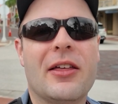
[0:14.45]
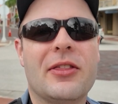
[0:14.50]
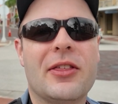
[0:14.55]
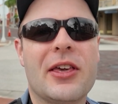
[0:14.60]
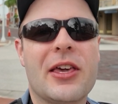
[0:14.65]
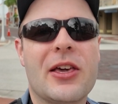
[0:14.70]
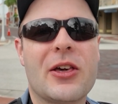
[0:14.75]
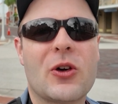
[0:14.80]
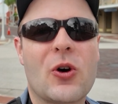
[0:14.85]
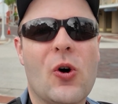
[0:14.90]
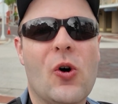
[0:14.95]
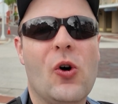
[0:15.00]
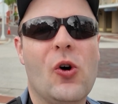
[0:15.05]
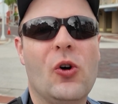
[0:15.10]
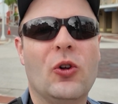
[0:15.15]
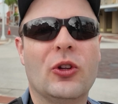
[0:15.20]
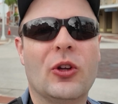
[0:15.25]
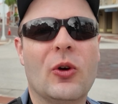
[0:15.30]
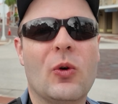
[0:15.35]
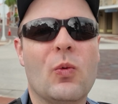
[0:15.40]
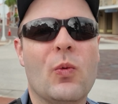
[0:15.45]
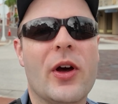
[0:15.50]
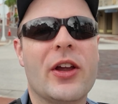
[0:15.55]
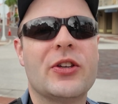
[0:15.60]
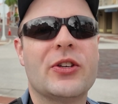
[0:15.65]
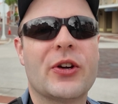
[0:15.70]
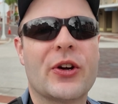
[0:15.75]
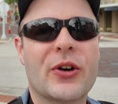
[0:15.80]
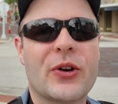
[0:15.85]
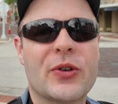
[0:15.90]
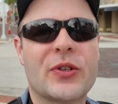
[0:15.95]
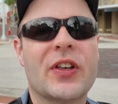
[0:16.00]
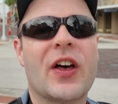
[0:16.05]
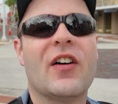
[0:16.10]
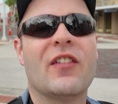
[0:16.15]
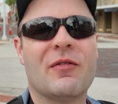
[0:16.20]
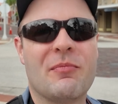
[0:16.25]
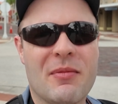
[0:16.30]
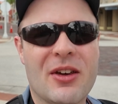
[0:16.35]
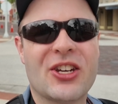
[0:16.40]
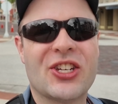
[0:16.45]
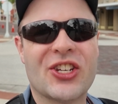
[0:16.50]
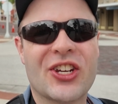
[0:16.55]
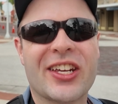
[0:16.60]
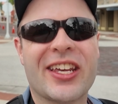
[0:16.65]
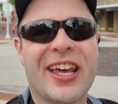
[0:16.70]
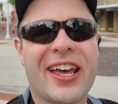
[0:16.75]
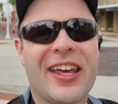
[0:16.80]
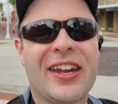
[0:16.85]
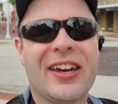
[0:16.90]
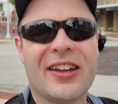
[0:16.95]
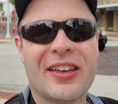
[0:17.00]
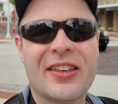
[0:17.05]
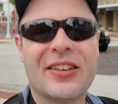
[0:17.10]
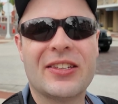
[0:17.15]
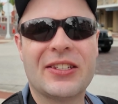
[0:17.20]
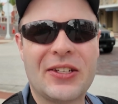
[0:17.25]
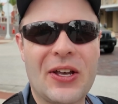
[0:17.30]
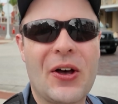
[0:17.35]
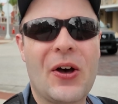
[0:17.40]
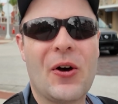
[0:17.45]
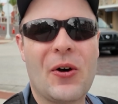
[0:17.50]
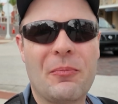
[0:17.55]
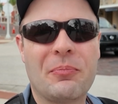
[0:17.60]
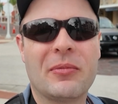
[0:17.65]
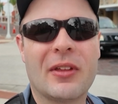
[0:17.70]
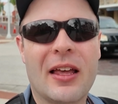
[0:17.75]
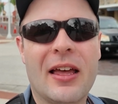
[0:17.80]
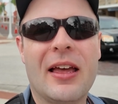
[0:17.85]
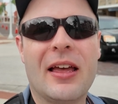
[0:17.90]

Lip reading: the cold winters of Michigan. So